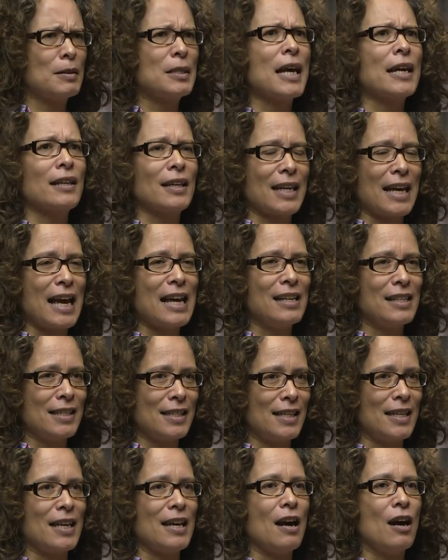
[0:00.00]

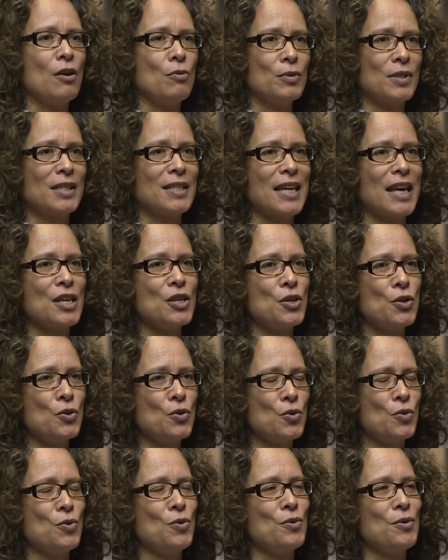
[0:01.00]
Technicality, I would say
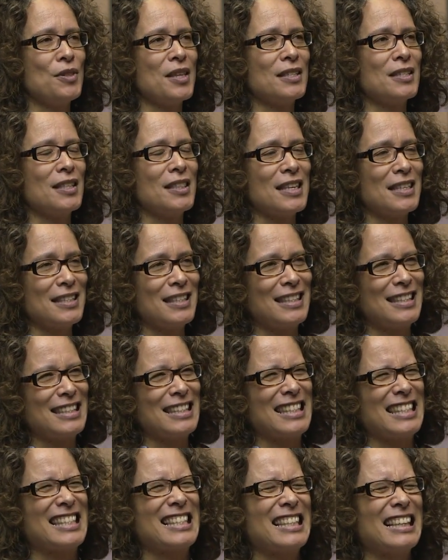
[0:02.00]
there's
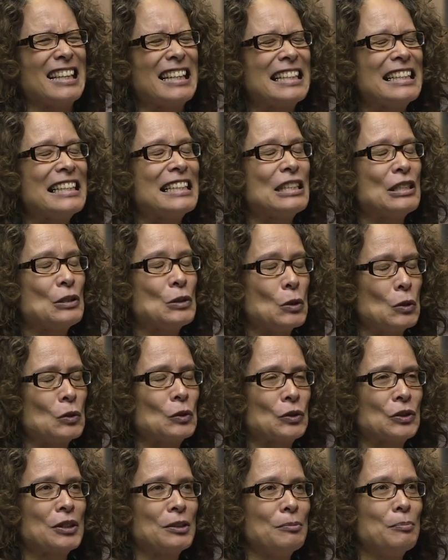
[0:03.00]
slightly
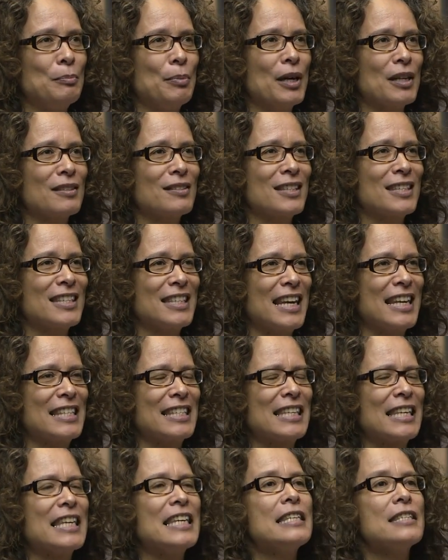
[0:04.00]
not, but
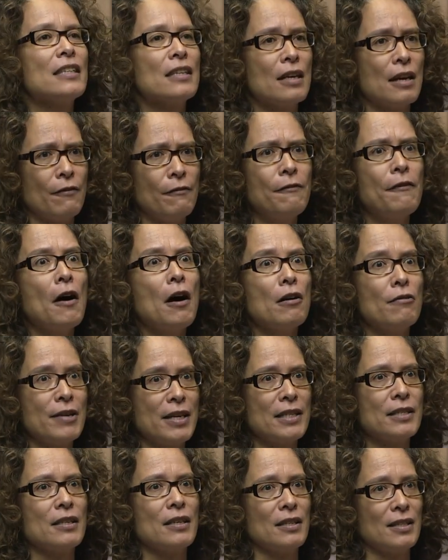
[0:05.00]
it's easier, far
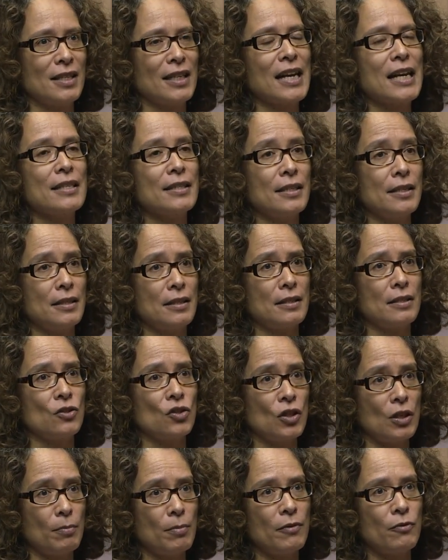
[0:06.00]
easier to get
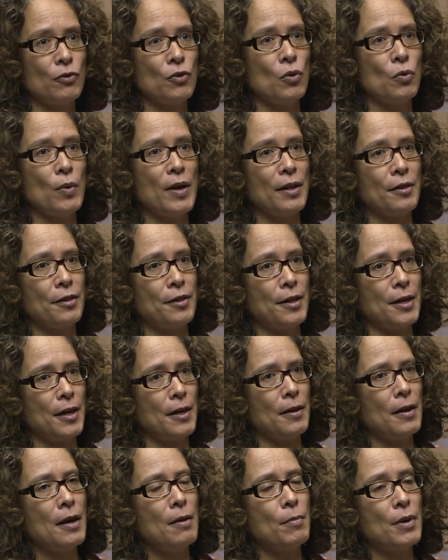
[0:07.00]
citizenship if you're
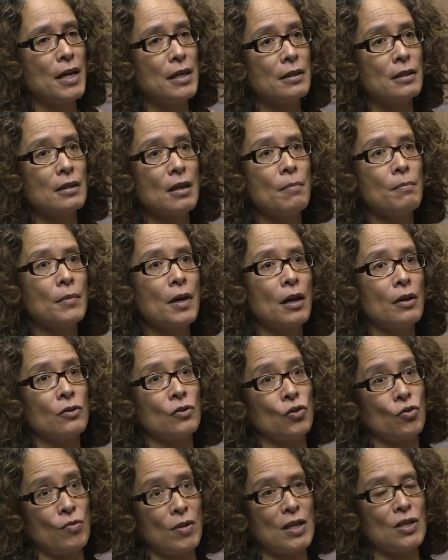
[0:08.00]
wealthy. But in some
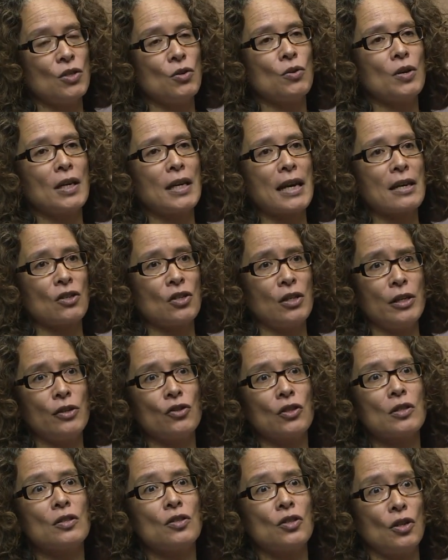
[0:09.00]
countries, you can actually
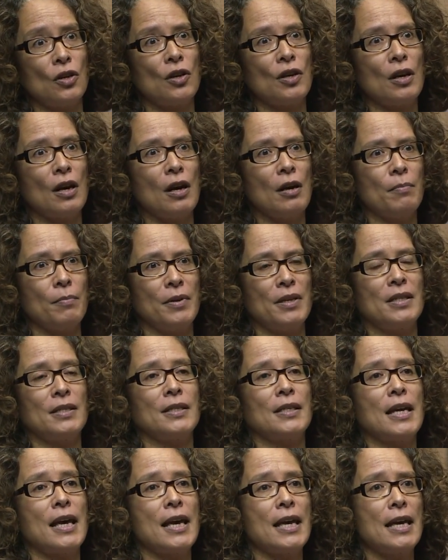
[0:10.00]
just turn up,
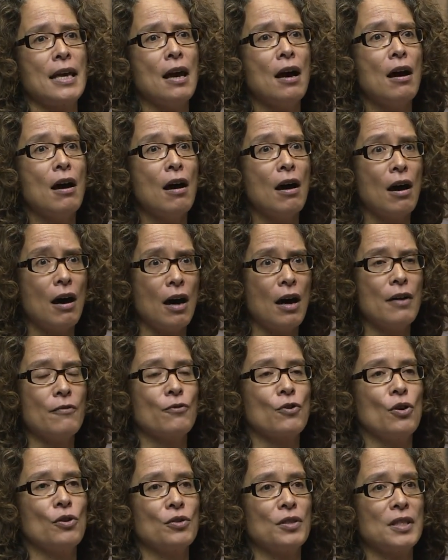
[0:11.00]
say, I've
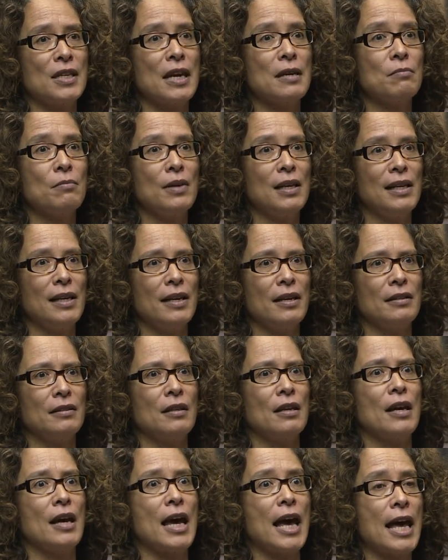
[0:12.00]
got 10
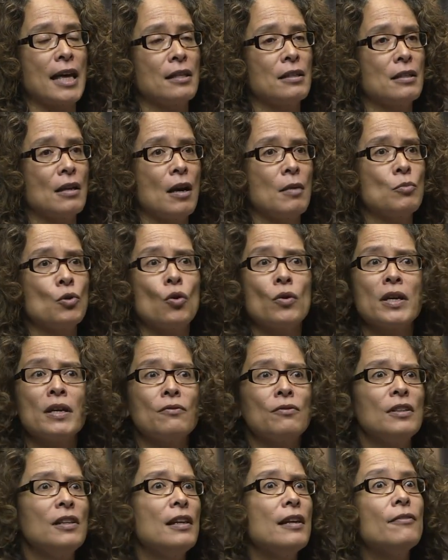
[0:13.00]
million and I'm not
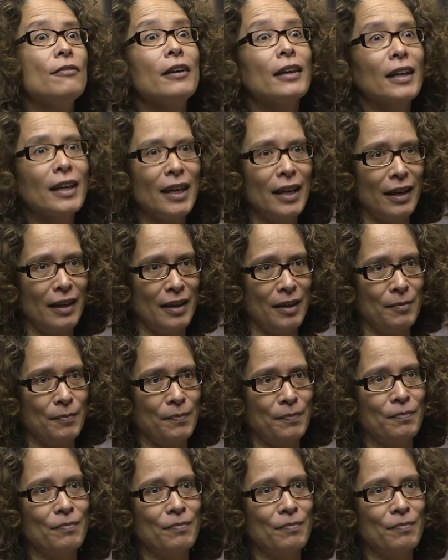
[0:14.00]
even living here,